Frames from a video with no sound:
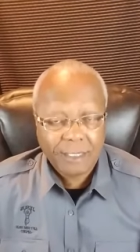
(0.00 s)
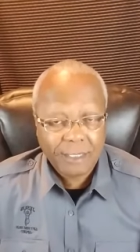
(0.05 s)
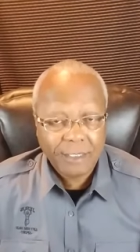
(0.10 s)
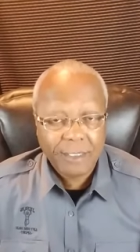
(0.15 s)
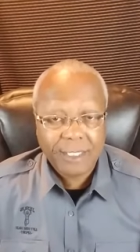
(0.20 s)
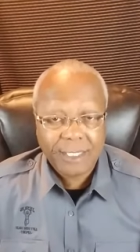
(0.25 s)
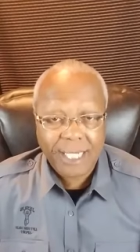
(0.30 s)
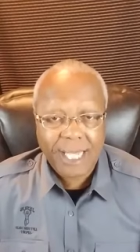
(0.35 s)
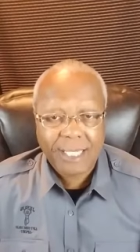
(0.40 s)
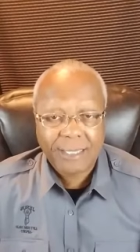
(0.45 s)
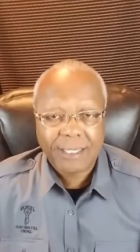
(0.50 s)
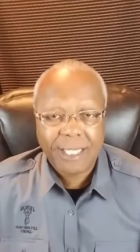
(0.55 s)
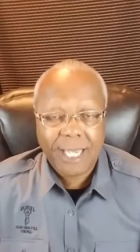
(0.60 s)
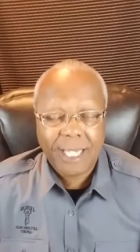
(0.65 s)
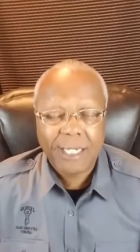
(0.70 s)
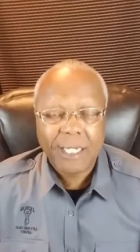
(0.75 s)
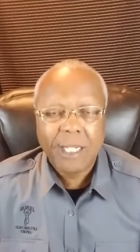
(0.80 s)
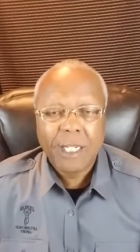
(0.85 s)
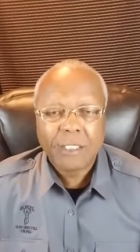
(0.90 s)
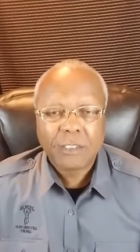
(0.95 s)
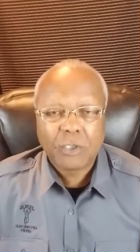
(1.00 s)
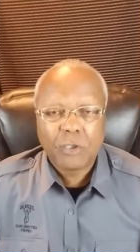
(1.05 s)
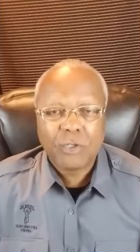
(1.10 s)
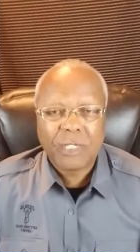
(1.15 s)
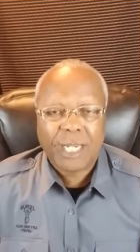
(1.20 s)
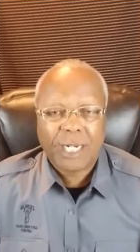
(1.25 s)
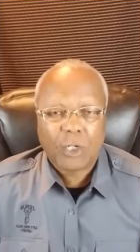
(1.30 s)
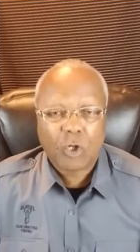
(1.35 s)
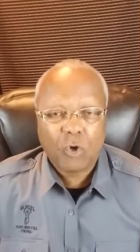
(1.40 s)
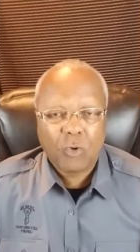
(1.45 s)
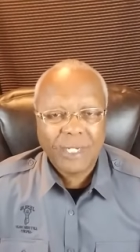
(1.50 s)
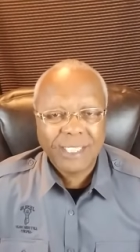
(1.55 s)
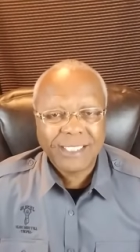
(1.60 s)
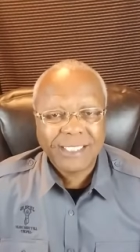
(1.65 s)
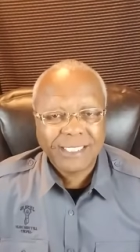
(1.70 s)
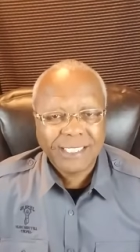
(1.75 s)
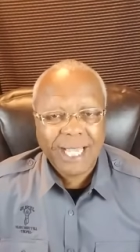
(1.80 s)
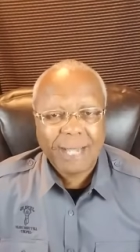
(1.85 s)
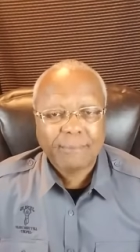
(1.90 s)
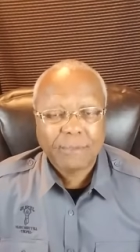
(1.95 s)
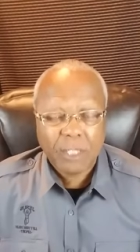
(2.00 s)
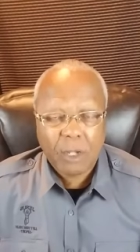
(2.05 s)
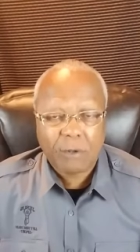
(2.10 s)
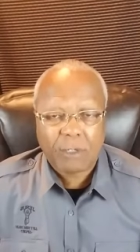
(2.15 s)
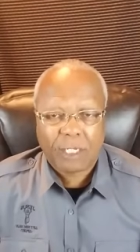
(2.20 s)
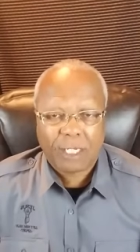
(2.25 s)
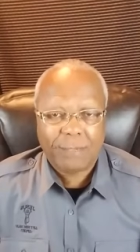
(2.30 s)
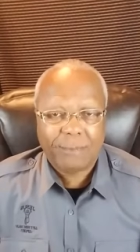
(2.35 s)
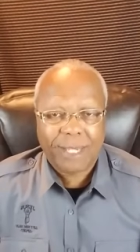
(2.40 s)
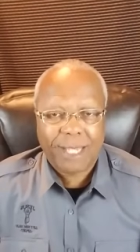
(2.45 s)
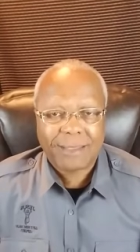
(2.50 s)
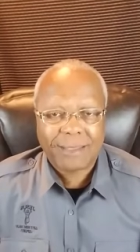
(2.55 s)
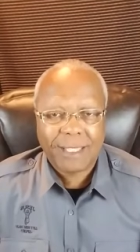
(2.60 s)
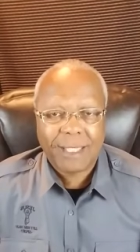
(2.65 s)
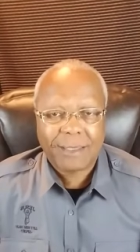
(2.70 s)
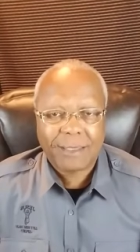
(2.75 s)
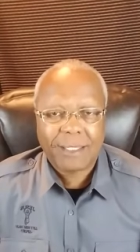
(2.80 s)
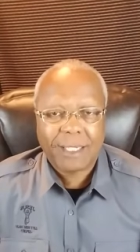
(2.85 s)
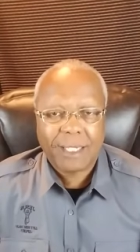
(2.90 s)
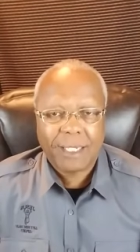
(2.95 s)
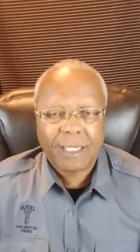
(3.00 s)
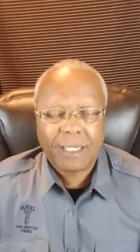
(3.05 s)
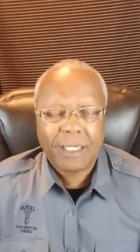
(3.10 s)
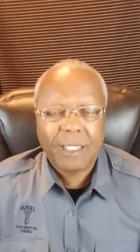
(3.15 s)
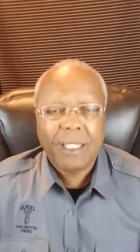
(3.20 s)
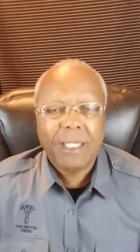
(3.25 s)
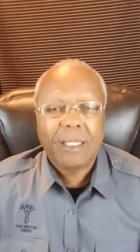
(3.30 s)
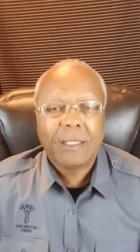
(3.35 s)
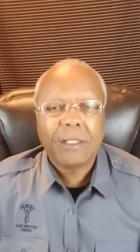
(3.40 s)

You got that? So you got to go ahead and stop talking about that thing.